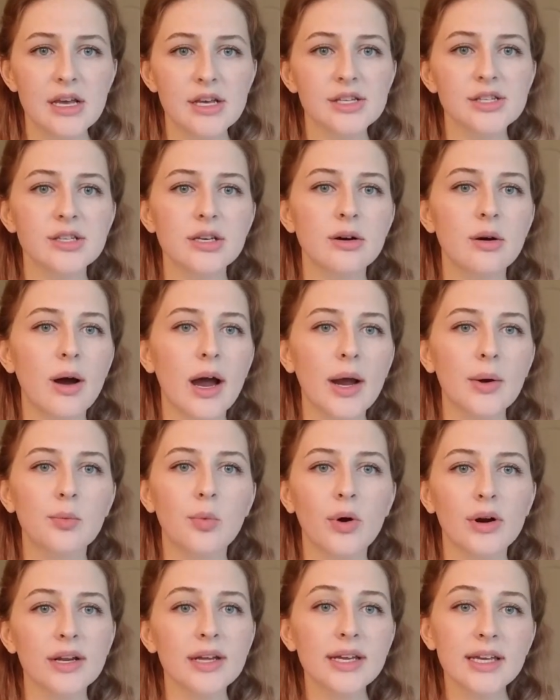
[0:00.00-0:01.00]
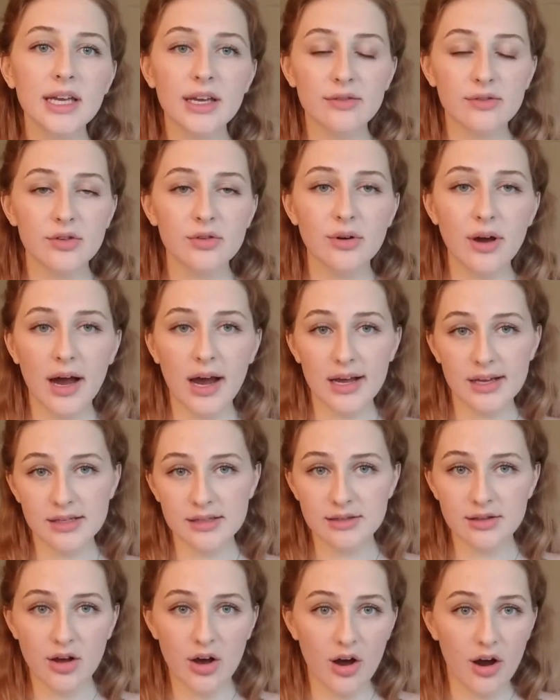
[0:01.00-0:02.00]
So I want to give you
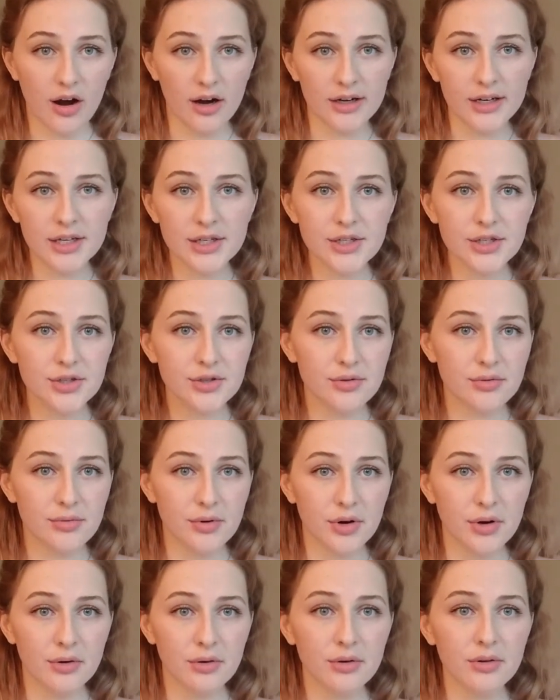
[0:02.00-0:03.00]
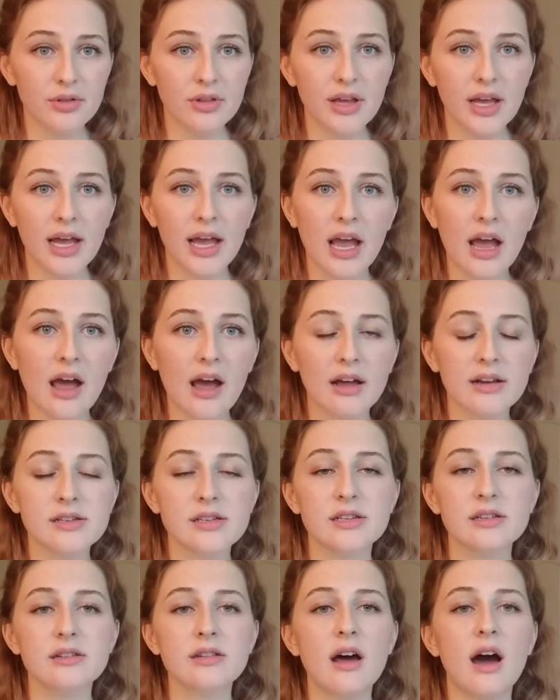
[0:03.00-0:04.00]
guys the honest truth,
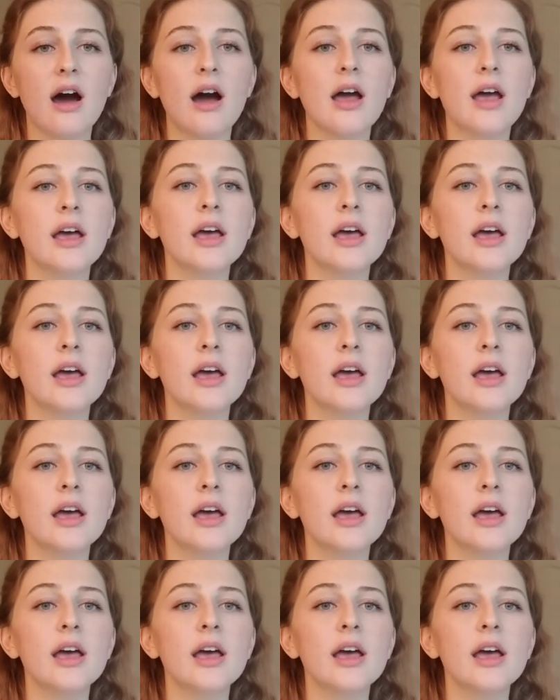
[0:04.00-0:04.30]
and not